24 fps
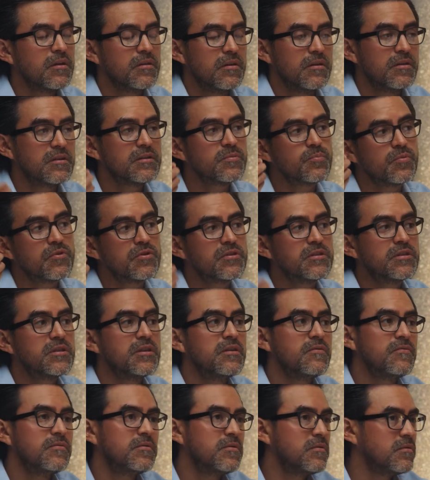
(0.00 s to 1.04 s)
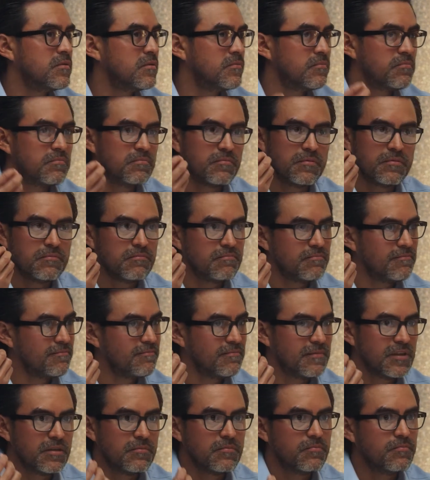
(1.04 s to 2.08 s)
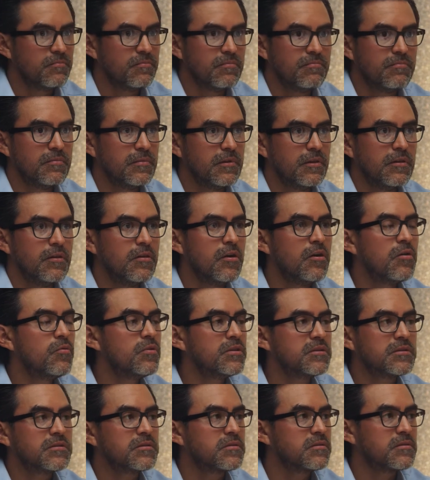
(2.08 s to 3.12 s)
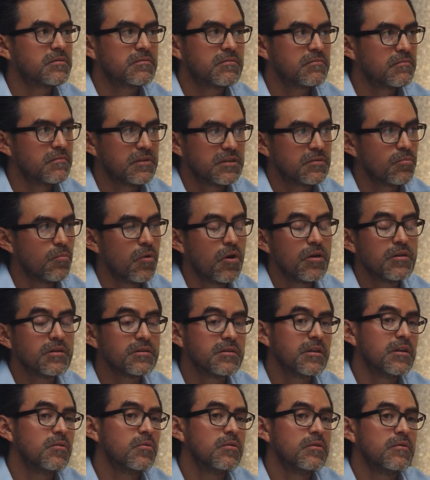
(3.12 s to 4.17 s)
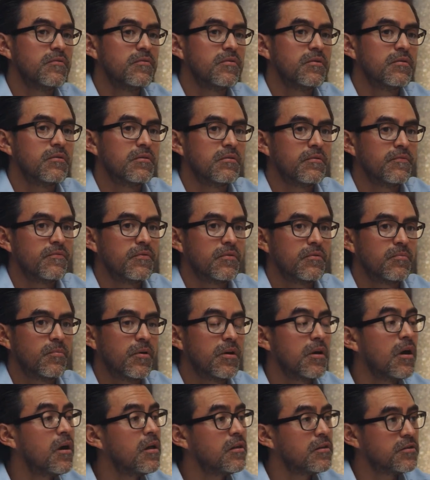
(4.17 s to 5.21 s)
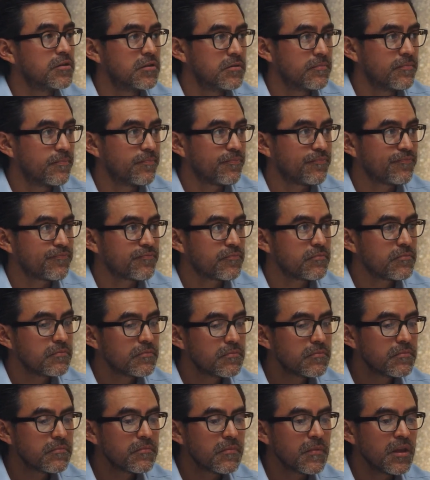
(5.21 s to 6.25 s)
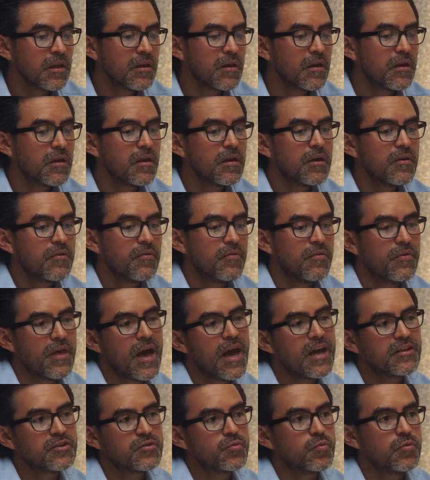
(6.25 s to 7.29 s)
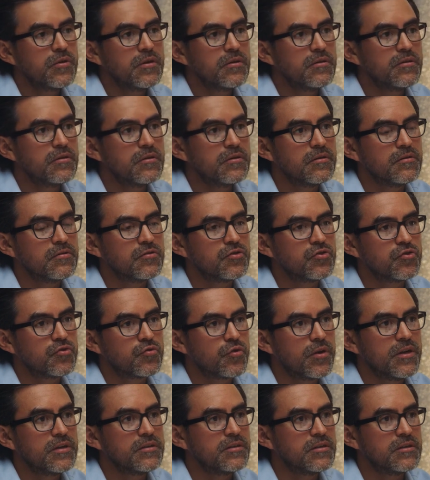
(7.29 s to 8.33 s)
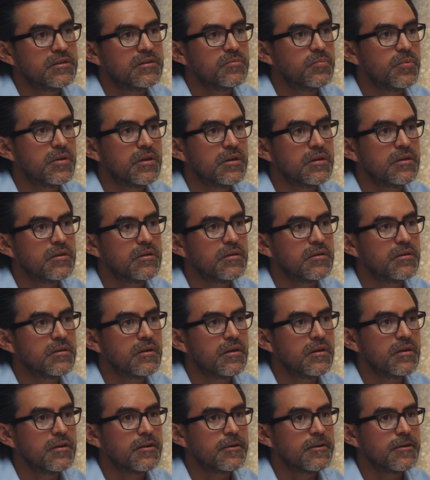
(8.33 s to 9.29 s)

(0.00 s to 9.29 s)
that is perceived to the lowest, smallest level of your biology. That's when stress is being